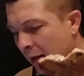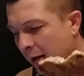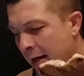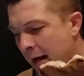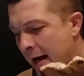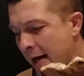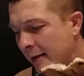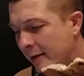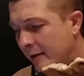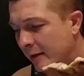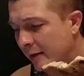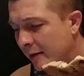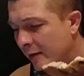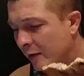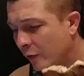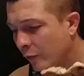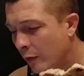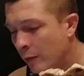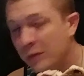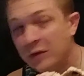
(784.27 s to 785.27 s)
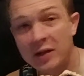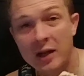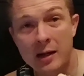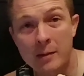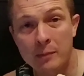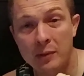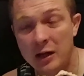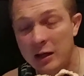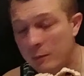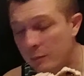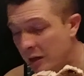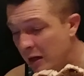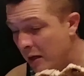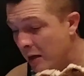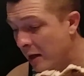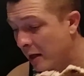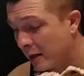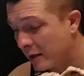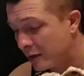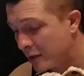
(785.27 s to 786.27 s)
Guys, this is from Stampede Meat.
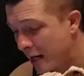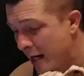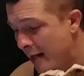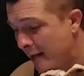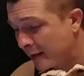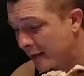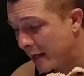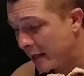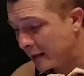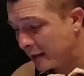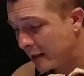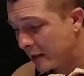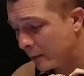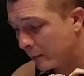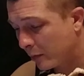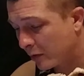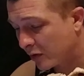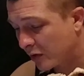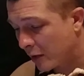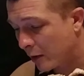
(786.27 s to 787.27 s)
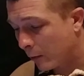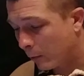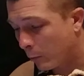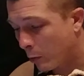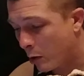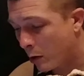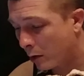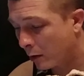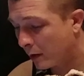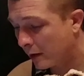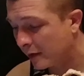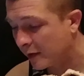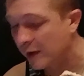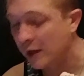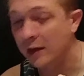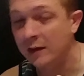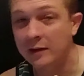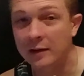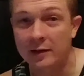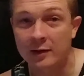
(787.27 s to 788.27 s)
It contains eighteen percent of water and
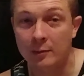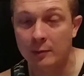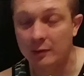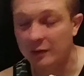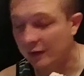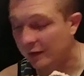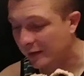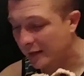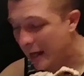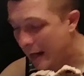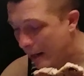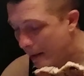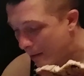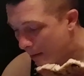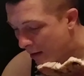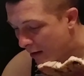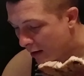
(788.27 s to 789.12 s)
seasonings, is what they say.